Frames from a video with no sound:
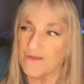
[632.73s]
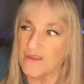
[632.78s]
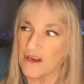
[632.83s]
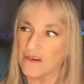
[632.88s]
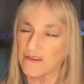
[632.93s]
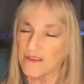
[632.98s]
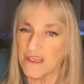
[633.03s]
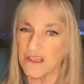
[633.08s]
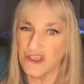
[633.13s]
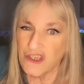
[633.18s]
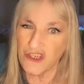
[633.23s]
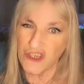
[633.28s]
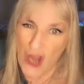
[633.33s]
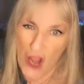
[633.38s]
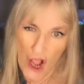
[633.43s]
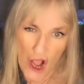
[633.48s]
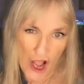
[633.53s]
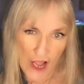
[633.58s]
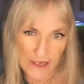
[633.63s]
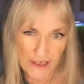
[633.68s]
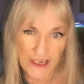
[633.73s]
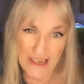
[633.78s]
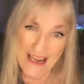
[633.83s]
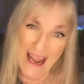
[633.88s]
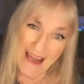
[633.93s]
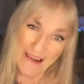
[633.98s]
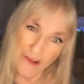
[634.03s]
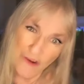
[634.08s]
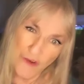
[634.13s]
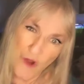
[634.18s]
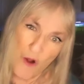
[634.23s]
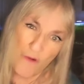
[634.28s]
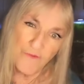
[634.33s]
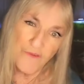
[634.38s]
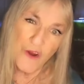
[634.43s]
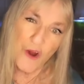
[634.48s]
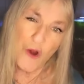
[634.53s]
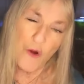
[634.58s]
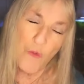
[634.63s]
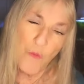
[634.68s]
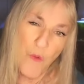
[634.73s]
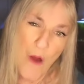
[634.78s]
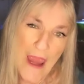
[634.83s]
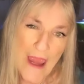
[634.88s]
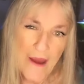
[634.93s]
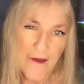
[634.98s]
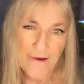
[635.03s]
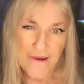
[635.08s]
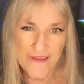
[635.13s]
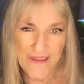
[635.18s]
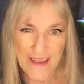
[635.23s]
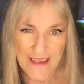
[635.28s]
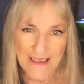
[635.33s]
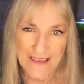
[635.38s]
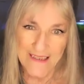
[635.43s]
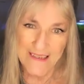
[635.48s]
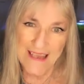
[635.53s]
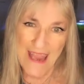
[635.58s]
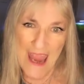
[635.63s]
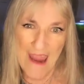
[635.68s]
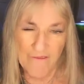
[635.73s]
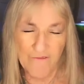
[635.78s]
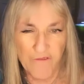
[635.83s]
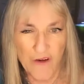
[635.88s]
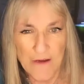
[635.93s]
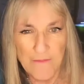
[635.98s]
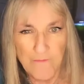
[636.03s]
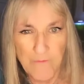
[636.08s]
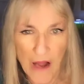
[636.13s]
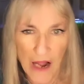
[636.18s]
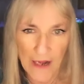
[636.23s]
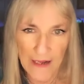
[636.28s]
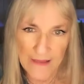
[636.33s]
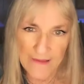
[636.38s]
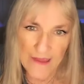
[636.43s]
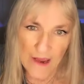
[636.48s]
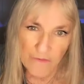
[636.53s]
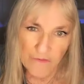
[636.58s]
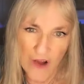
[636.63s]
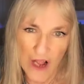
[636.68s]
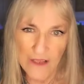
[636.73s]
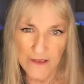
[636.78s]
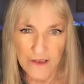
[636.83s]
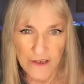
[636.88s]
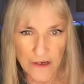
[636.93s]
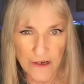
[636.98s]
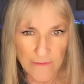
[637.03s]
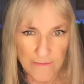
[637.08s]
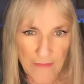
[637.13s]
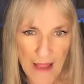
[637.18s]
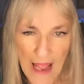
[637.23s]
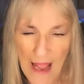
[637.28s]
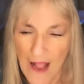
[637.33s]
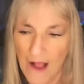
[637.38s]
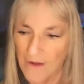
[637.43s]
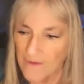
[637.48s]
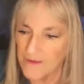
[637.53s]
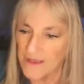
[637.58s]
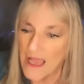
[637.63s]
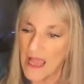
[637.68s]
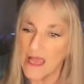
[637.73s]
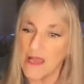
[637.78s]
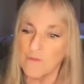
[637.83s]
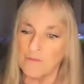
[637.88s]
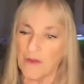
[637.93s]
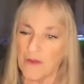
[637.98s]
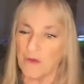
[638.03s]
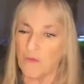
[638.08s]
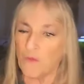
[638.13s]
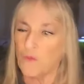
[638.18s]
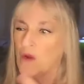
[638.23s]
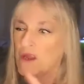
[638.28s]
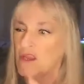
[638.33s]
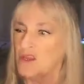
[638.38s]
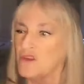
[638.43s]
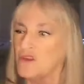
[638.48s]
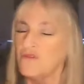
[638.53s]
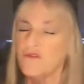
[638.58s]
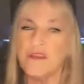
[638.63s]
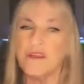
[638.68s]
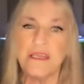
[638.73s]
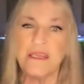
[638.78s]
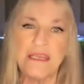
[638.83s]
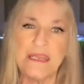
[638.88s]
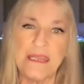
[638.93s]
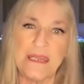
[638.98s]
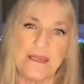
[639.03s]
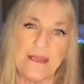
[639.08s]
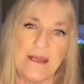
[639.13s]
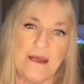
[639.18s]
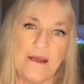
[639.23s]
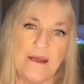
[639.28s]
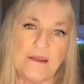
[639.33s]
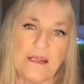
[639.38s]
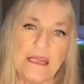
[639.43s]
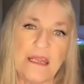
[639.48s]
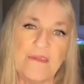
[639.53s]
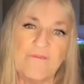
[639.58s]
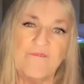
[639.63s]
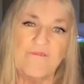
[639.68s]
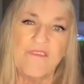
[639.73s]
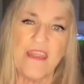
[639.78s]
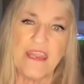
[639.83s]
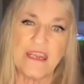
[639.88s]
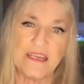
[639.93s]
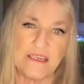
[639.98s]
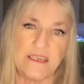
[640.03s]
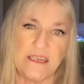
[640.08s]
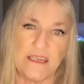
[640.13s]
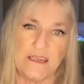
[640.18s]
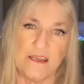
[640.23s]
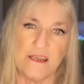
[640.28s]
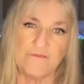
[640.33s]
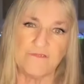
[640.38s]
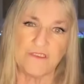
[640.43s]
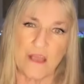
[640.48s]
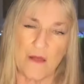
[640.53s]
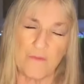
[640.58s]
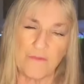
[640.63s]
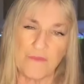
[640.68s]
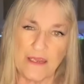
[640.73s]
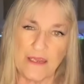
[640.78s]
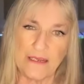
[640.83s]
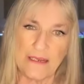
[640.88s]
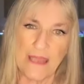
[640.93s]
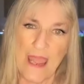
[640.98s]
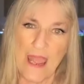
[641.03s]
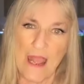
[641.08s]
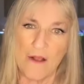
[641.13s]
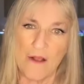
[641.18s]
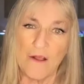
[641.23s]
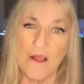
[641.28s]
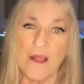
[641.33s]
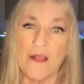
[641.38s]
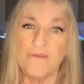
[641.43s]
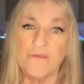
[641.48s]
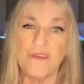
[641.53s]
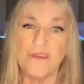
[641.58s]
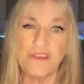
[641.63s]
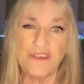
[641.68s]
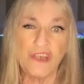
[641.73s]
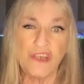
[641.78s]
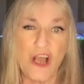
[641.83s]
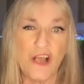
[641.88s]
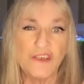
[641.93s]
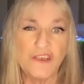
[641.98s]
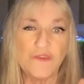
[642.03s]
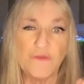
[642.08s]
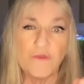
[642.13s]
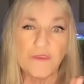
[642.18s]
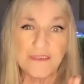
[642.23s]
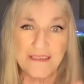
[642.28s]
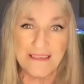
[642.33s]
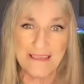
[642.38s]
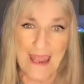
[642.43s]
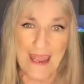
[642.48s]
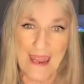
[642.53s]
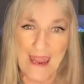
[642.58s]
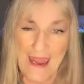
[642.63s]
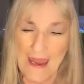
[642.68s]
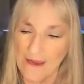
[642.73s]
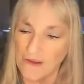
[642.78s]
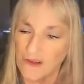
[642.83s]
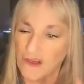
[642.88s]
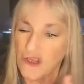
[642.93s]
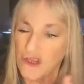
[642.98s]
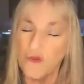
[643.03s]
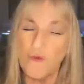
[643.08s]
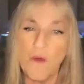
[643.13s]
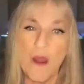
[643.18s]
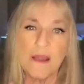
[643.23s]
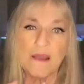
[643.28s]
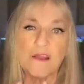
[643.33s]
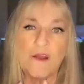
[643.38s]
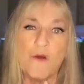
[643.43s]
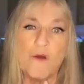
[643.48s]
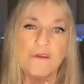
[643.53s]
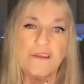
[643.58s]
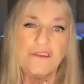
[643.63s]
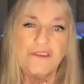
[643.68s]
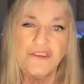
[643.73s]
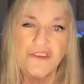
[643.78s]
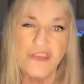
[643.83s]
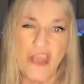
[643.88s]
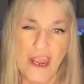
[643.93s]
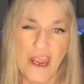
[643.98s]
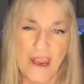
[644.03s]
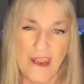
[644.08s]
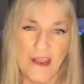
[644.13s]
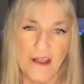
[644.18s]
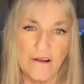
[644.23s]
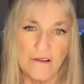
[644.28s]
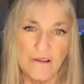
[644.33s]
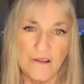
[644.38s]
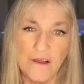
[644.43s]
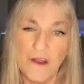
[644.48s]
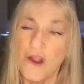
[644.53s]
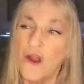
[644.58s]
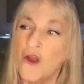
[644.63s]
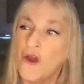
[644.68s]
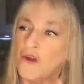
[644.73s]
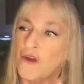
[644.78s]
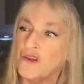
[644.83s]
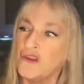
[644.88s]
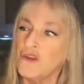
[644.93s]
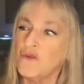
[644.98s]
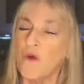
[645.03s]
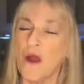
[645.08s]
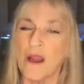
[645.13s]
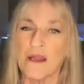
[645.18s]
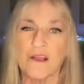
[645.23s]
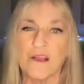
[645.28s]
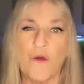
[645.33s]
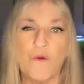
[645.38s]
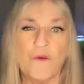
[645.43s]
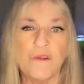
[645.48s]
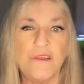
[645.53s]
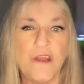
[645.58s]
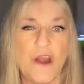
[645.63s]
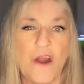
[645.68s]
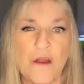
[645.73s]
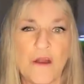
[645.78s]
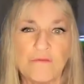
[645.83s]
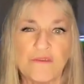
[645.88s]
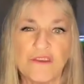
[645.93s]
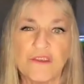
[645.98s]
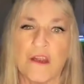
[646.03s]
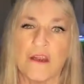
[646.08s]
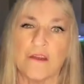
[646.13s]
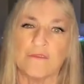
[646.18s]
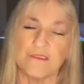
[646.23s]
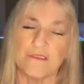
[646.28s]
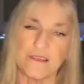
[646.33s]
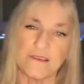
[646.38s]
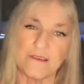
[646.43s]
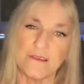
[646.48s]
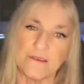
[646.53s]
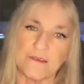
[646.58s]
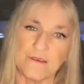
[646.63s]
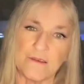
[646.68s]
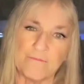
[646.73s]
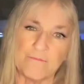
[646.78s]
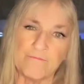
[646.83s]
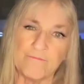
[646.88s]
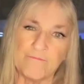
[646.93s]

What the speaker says: There's a judge, and I don't know if you're aware of this, everybody that runs their mouths, but when you get convicted of something now, the judge will say, do you want to go to jail or do you want to go in the armed services?